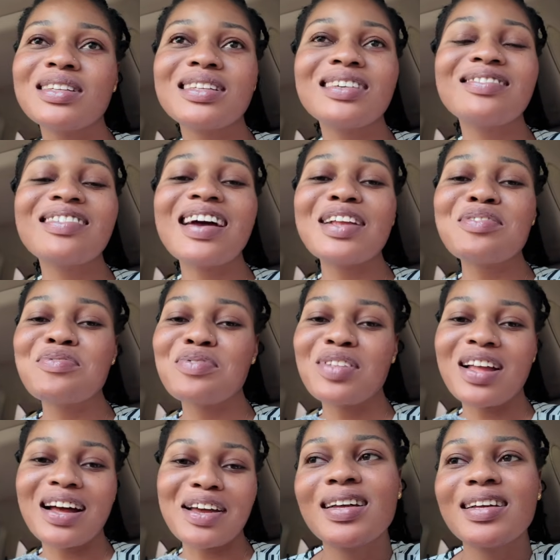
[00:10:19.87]
red
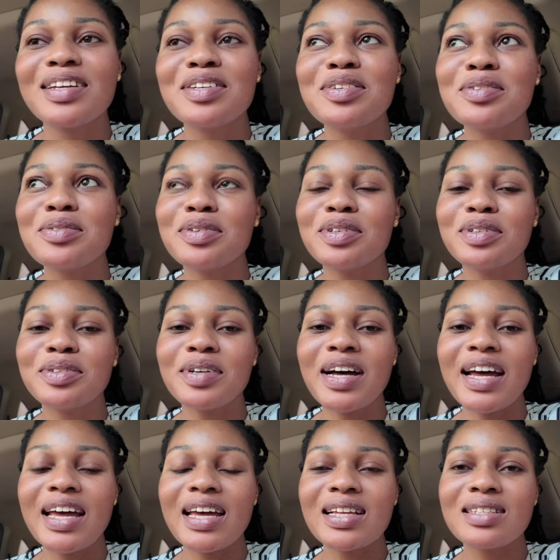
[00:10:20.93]
flag. You or
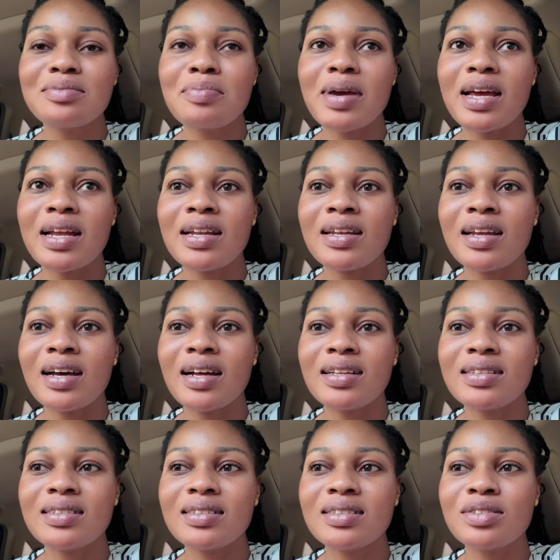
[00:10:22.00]
I hate men
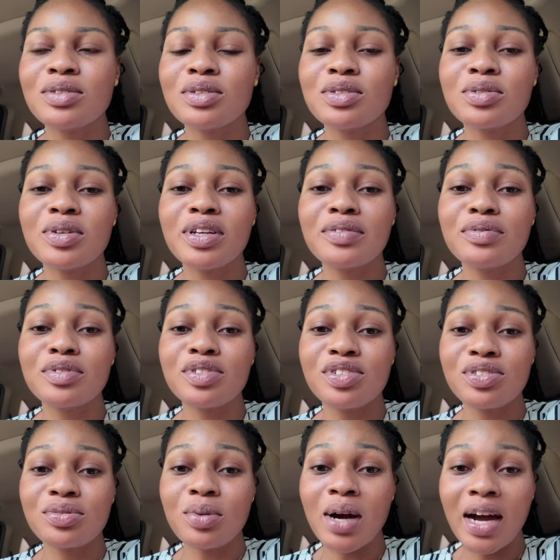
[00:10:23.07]
that does not even
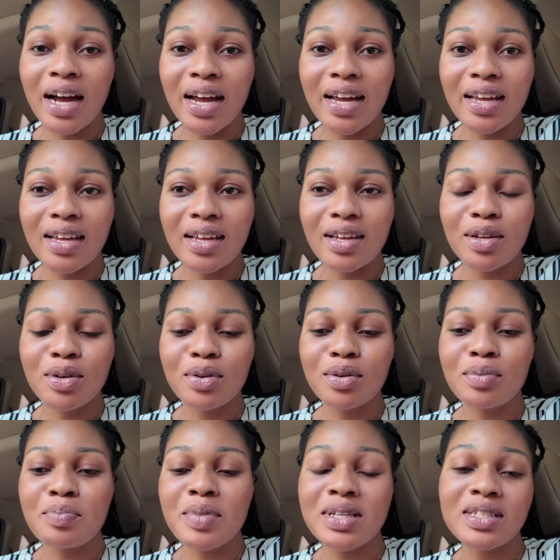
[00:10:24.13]
try. You're
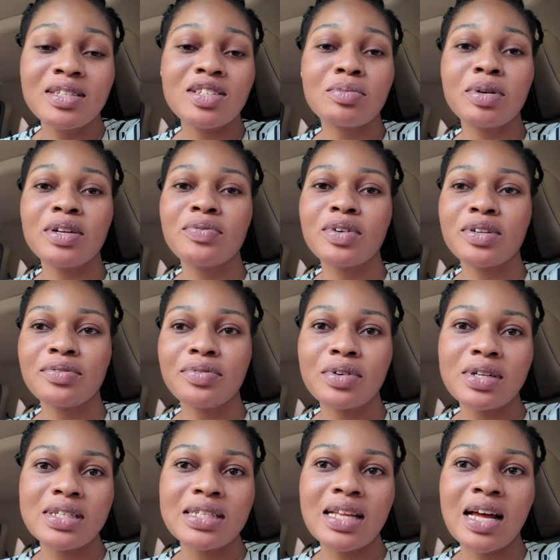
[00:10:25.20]
meeting somebody for the
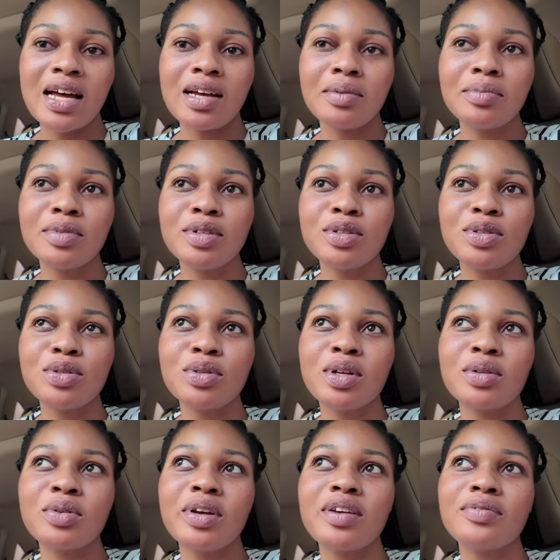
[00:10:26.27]
first time. You're
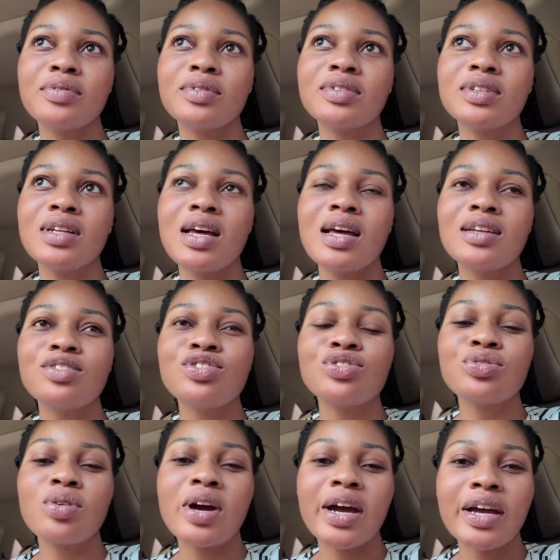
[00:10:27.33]
not even
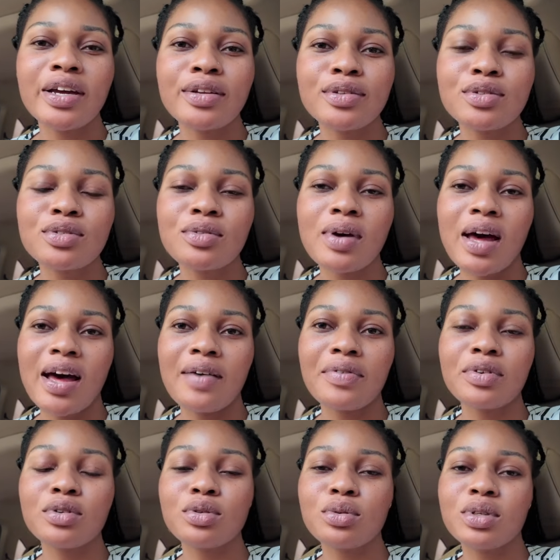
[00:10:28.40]
trying to have
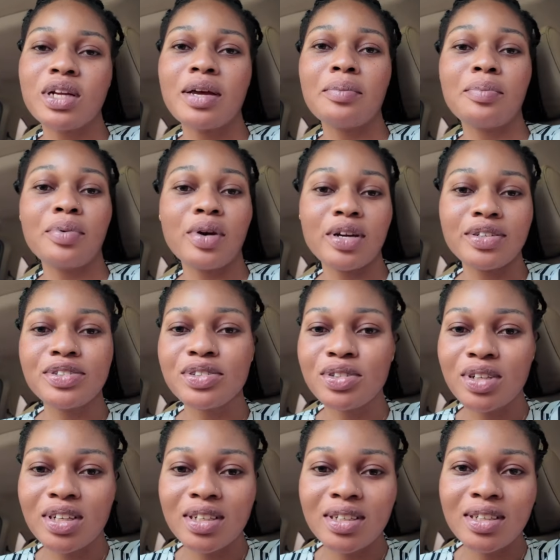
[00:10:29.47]
a good
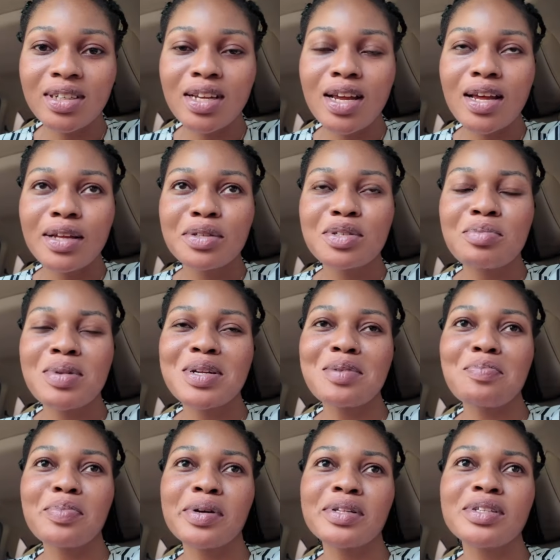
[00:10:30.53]
impression to make the
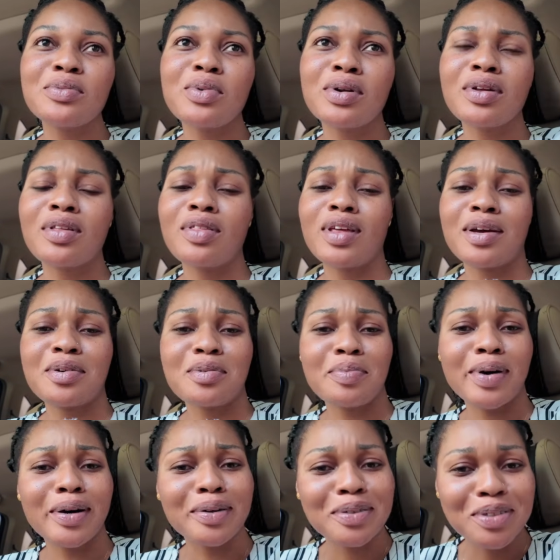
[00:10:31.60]
person want to think
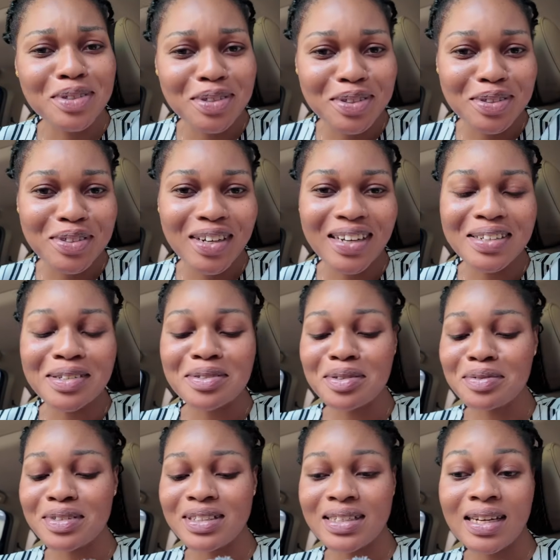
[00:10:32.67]
about you. At the end
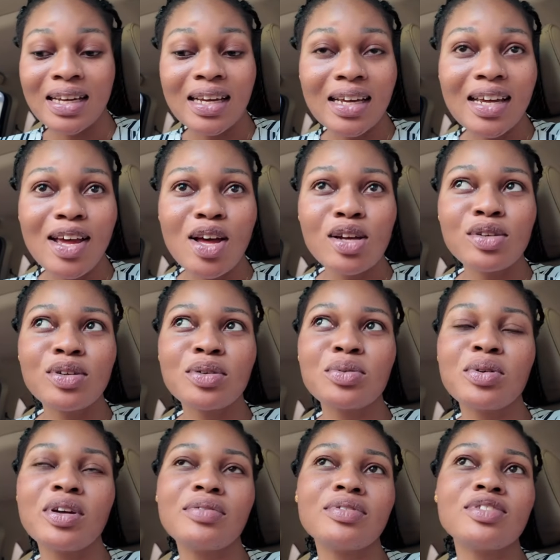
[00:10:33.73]
of the day, you're
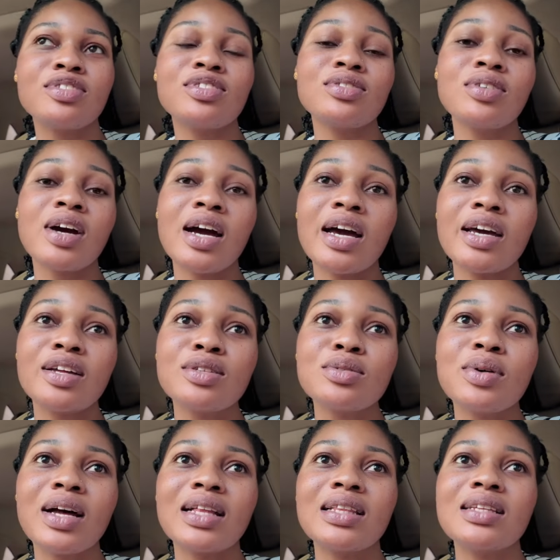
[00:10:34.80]
not even trying
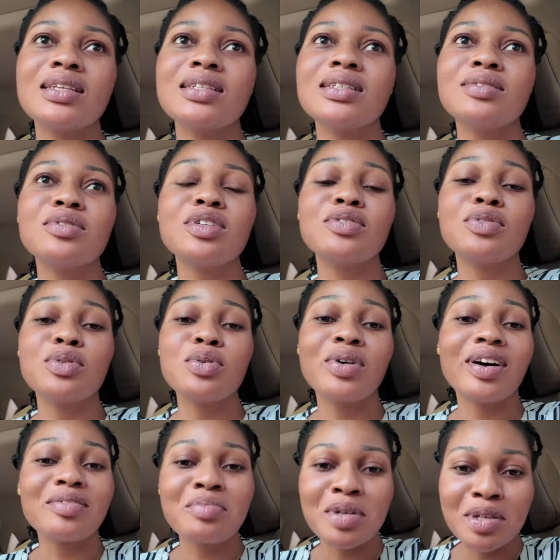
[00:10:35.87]
to, at least, even if you don't
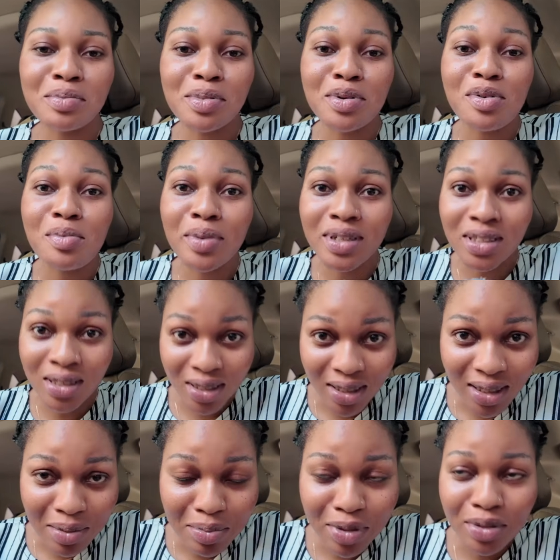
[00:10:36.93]
have money, borrow money,
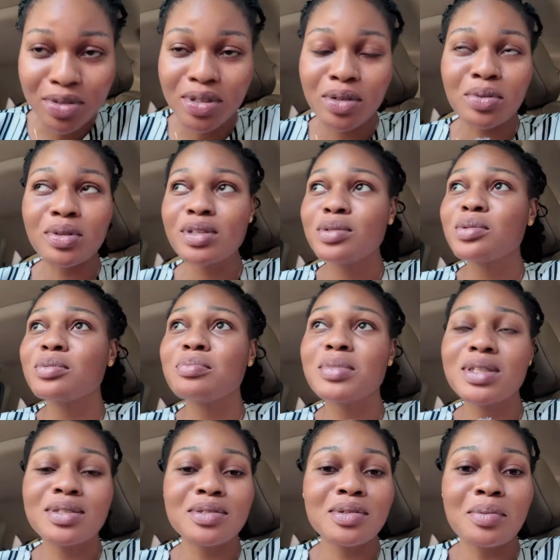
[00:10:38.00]
because you're going to
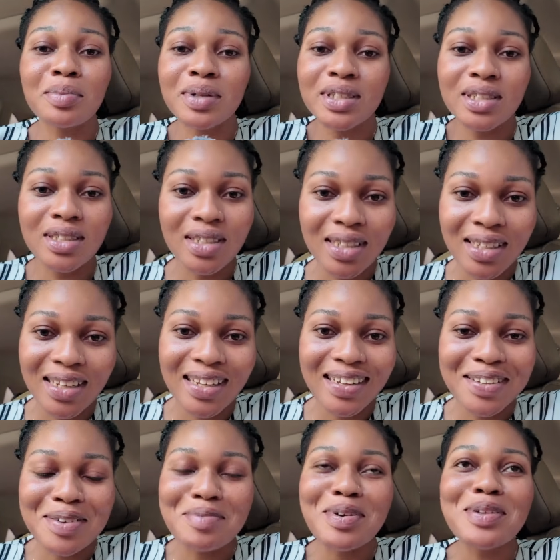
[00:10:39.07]
meet somebody.
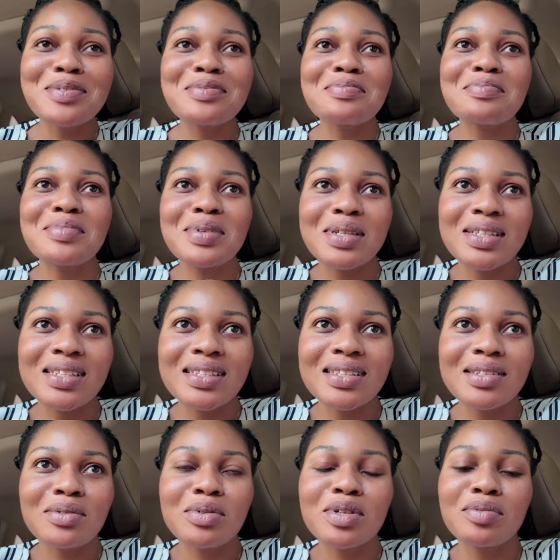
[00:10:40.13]
You're going to meet
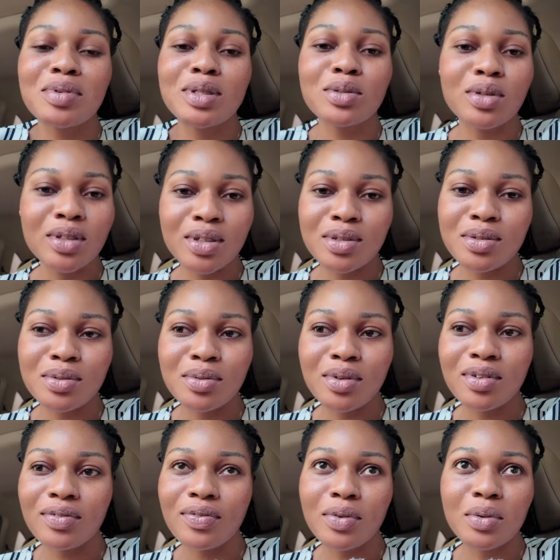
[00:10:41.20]
someone you'll be talking to
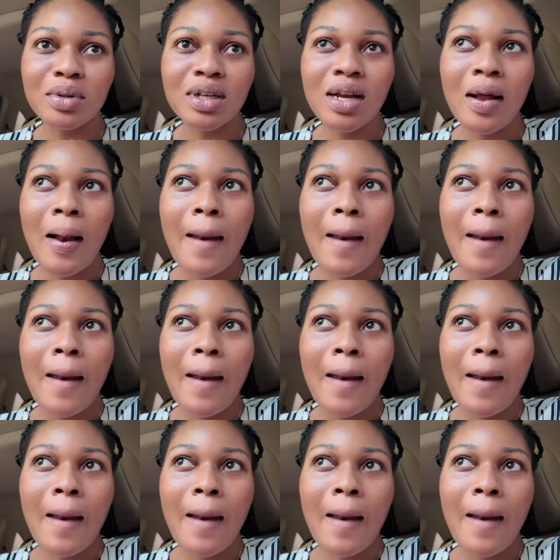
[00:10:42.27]
on the phone